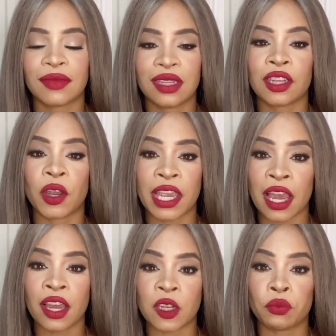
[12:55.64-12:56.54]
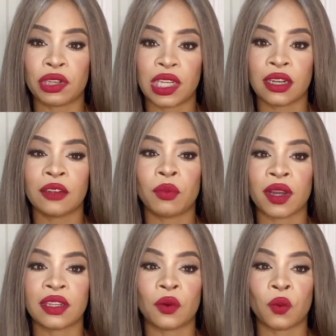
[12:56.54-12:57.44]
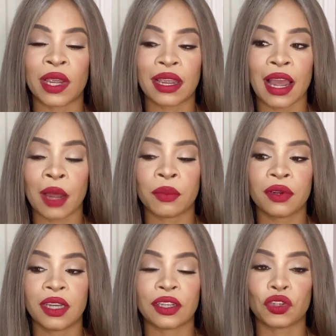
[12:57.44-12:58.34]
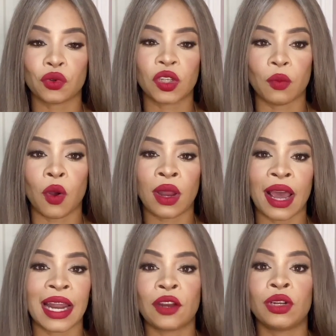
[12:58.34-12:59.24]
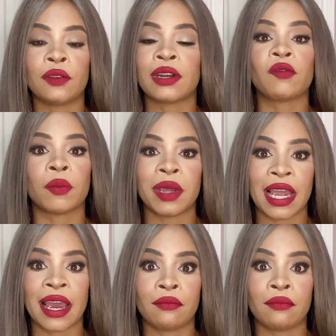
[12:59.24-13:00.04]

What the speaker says: The hair is pretty good, but the wig cap is so small, and I don't even have a big head.